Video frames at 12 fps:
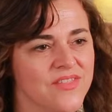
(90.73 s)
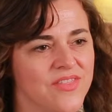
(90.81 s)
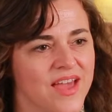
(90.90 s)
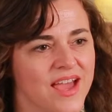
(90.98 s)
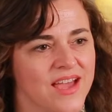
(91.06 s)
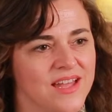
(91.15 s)

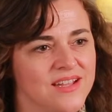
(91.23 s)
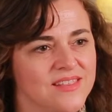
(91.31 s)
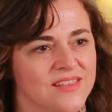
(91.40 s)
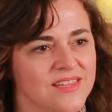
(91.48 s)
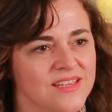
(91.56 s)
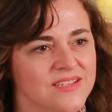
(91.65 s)
that
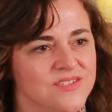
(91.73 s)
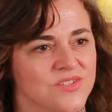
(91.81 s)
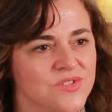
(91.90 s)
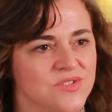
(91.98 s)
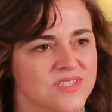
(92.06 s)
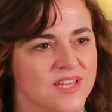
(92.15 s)
the
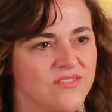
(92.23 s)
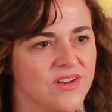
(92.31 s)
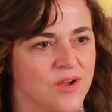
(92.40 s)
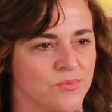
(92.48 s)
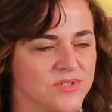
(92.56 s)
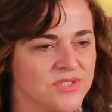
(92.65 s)
students have an
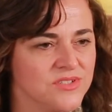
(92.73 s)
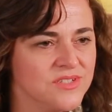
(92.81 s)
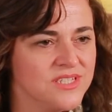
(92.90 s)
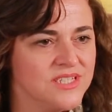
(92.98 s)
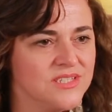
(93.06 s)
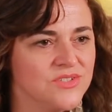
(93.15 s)

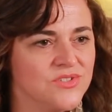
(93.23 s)
opportunity